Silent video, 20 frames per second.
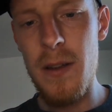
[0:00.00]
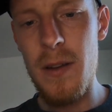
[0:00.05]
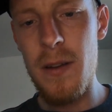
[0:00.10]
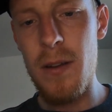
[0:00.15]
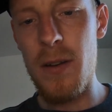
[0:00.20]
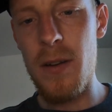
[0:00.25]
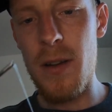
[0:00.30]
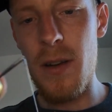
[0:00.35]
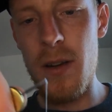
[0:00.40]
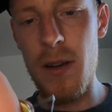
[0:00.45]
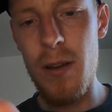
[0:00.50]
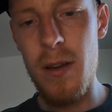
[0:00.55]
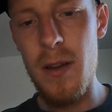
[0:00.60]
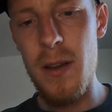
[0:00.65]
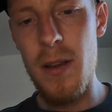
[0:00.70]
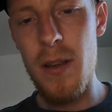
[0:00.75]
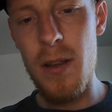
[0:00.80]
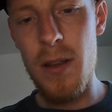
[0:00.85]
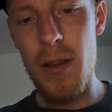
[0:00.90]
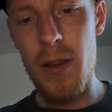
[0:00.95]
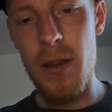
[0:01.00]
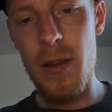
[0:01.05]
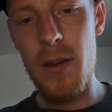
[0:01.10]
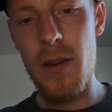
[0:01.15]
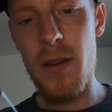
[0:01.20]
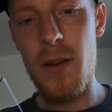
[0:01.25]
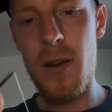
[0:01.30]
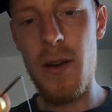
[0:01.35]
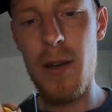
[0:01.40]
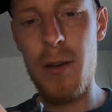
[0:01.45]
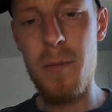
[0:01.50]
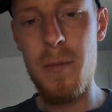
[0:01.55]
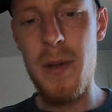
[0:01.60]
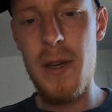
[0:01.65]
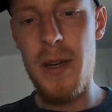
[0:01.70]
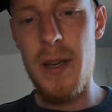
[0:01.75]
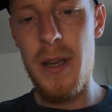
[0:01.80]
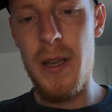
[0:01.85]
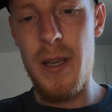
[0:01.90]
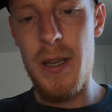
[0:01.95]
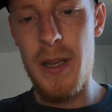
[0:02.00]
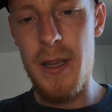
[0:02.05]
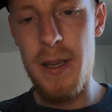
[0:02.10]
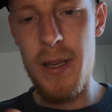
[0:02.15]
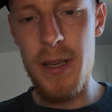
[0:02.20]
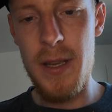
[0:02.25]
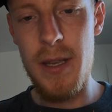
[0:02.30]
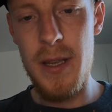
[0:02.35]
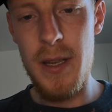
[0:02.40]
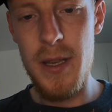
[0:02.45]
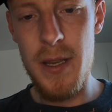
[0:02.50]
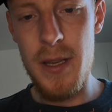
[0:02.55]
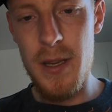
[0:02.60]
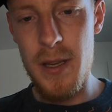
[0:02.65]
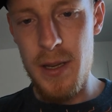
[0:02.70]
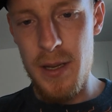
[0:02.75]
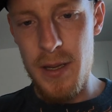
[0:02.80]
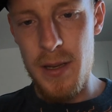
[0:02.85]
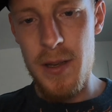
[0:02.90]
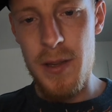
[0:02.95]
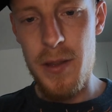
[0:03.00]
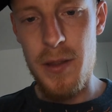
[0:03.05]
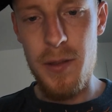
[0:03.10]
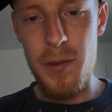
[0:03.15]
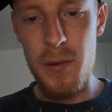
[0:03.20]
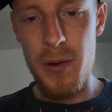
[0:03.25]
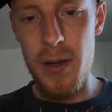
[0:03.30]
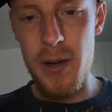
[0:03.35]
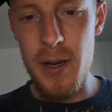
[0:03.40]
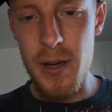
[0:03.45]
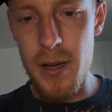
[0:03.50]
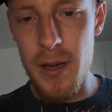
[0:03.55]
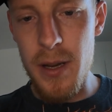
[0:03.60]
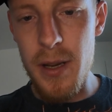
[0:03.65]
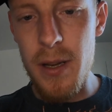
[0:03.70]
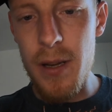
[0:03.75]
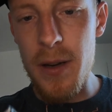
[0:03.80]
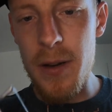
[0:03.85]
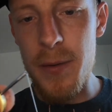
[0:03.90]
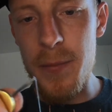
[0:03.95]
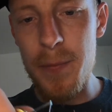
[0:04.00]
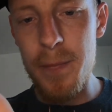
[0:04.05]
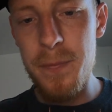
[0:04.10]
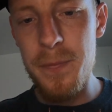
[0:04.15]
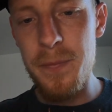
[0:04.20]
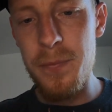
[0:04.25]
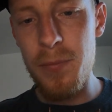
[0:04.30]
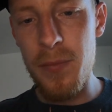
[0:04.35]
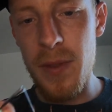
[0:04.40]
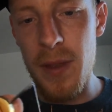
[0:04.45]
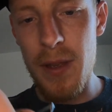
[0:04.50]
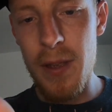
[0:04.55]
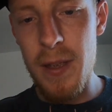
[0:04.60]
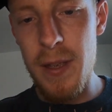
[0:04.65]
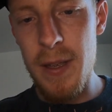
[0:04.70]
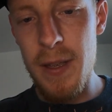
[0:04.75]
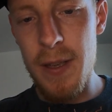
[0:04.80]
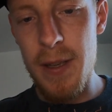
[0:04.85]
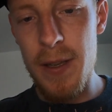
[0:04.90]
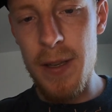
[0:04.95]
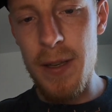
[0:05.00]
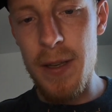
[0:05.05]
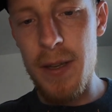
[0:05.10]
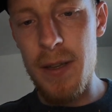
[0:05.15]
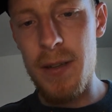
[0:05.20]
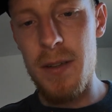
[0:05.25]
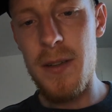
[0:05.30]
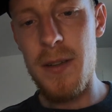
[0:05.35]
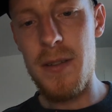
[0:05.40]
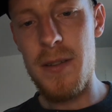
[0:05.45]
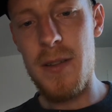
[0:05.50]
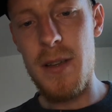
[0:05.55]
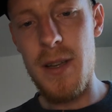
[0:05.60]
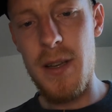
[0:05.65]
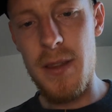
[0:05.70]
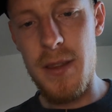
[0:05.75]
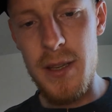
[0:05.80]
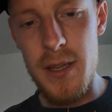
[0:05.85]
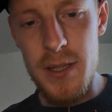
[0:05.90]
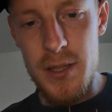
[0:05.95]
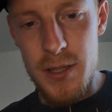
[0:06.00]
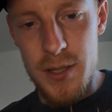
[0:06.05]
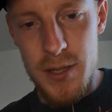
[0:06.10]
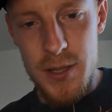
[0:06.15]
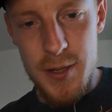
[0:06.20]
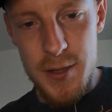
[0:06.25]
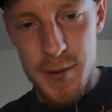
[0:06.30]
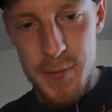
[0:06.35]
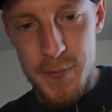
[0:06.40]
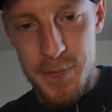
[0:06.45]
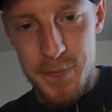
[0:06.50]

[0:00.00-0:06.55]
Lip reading: not cut my thread here, just like this.